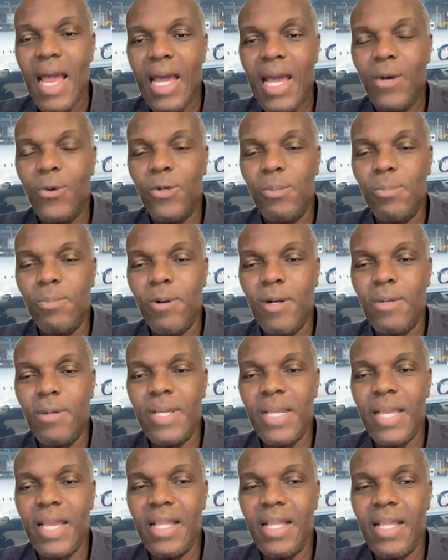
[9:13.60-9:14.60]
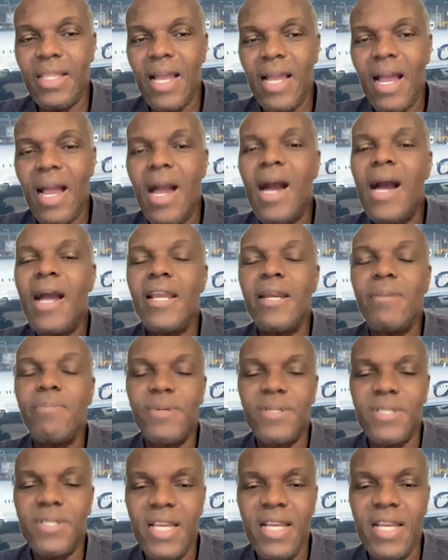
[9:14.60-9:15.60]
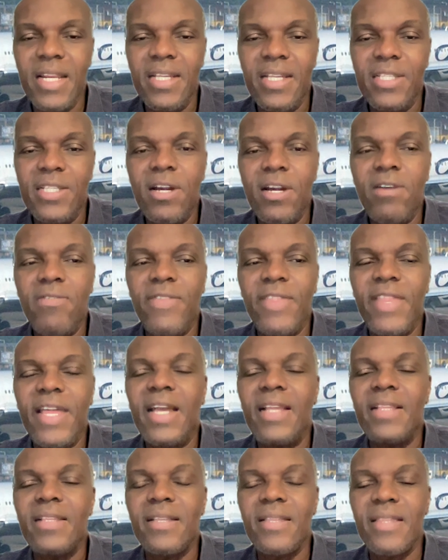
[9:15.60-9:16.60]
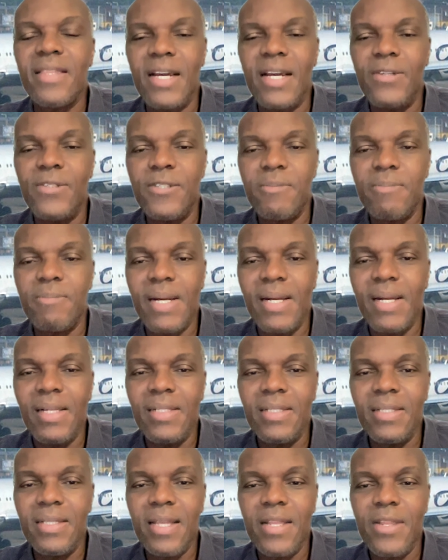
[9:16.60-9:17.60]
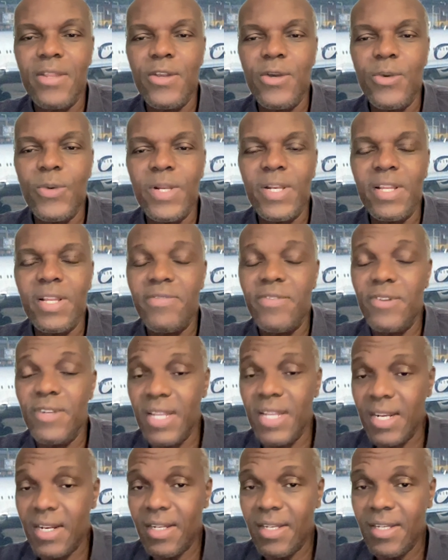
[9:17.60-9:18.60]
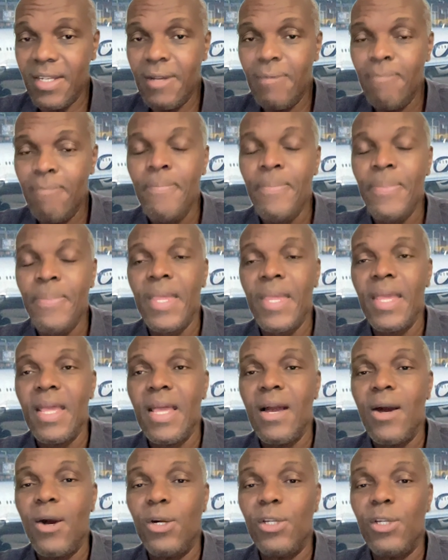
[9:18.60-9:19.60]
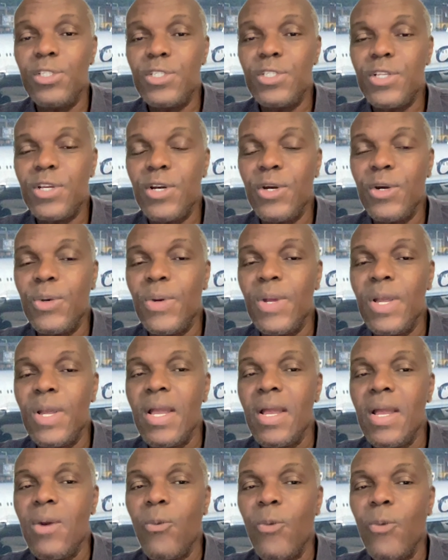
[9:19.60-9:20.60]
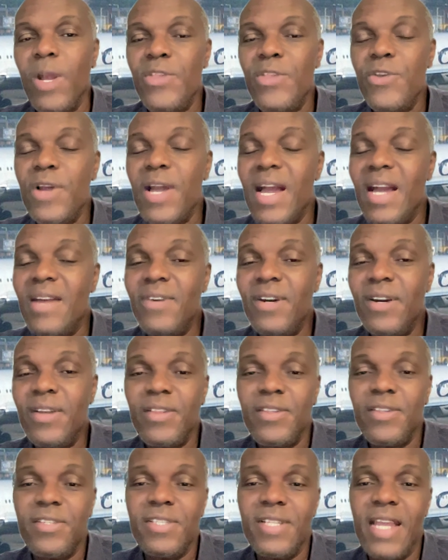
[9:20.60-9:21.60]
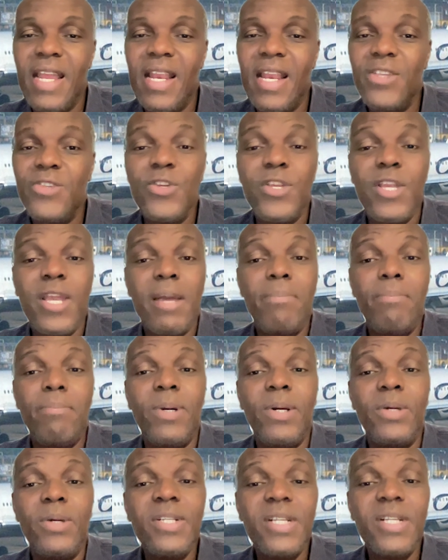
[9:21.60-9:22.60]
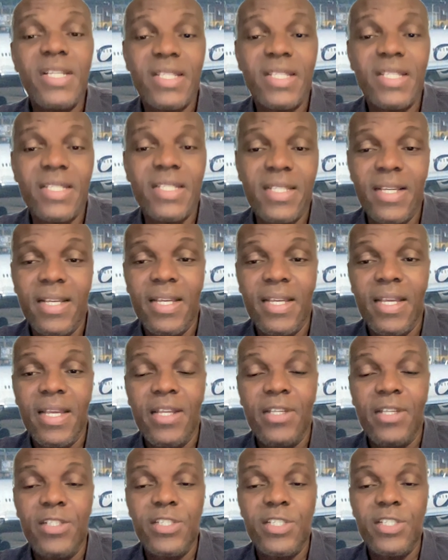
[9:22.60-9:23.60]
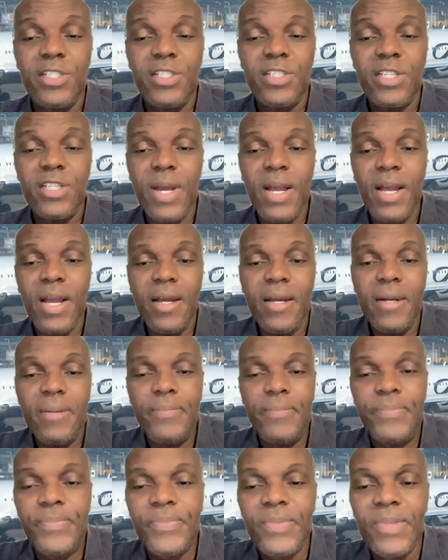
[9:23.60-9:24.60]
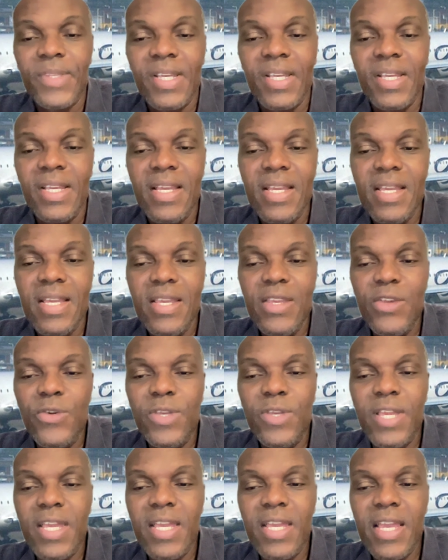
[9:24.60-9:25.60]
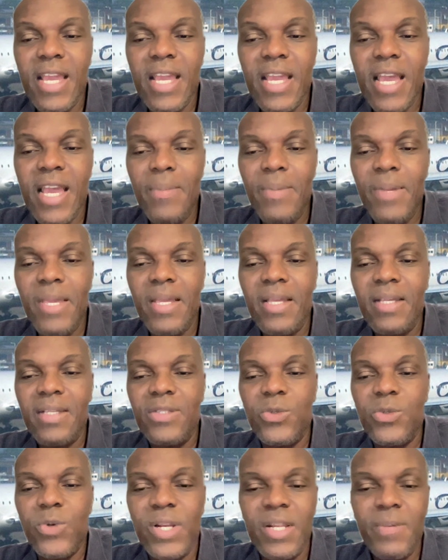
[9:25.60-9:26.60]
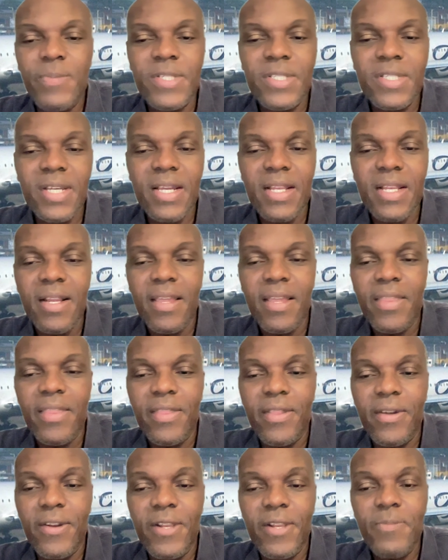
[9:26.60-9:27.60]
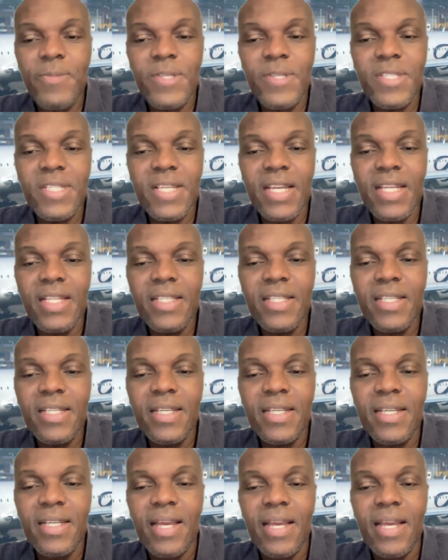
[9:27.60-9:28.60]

I will probably get a higher percentage of that 1,000 miles than you would if you didn't. Also, when you have other status, you get bonus. So you can get maybe 20%, 30%,